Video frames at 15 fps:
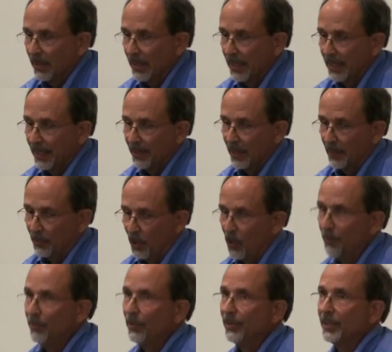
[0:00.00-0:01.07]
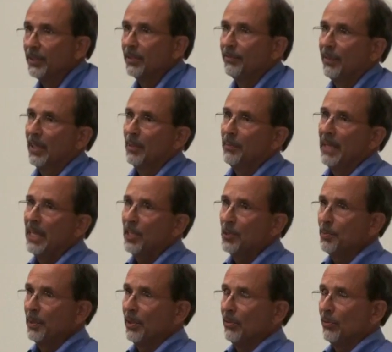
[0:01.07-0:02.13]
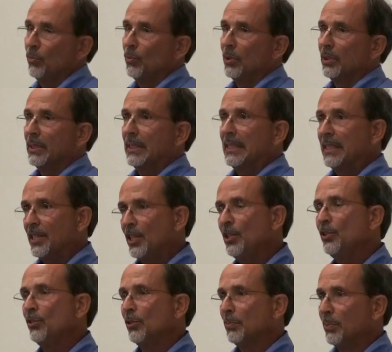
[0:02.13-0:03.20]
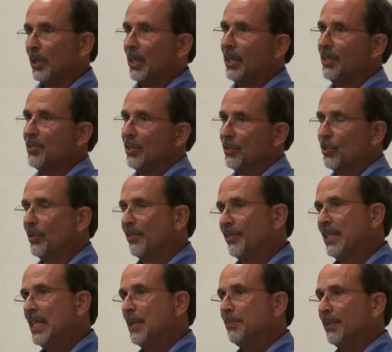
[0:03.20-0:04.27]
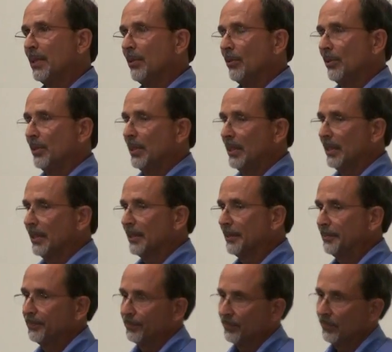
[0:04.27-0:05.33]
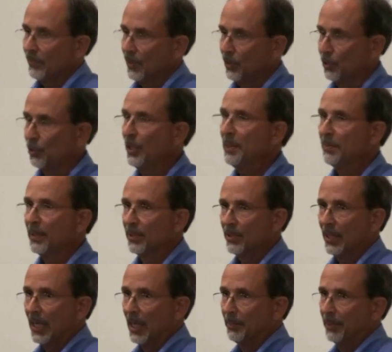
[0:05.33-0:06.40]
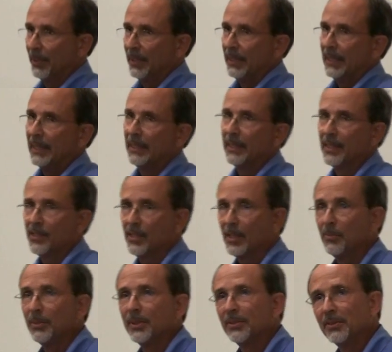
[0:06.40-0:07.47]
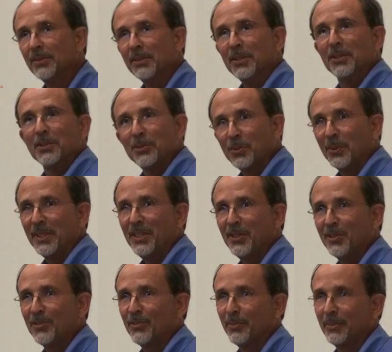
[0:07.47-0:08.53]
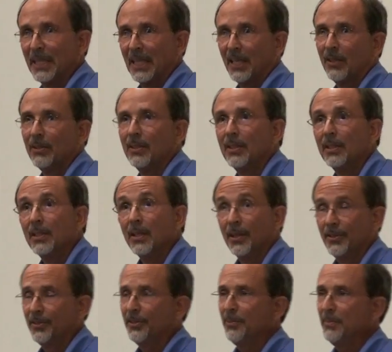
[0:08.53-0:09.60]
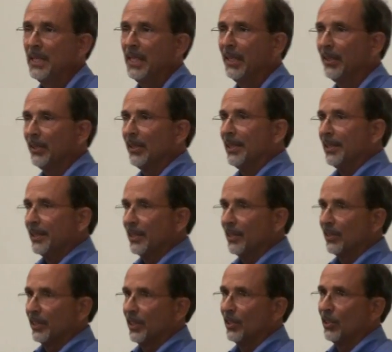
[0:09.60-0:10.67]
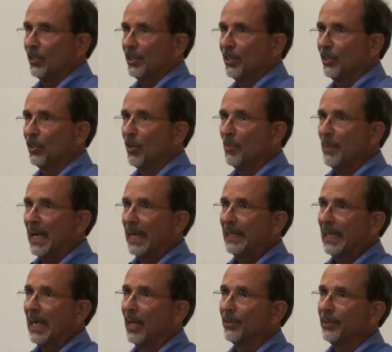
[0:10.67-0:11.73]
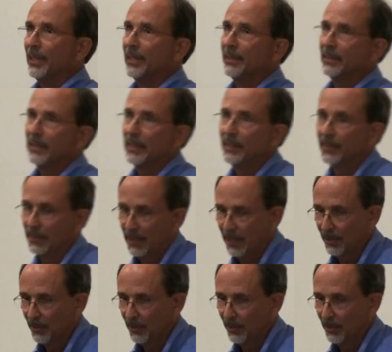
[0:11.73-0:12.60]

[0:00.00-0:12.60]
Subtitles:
And I'm hopeful that the fire management will continue the burns and sort of keep the treatments up, and that someone 20 years from now, other than me, can go back out and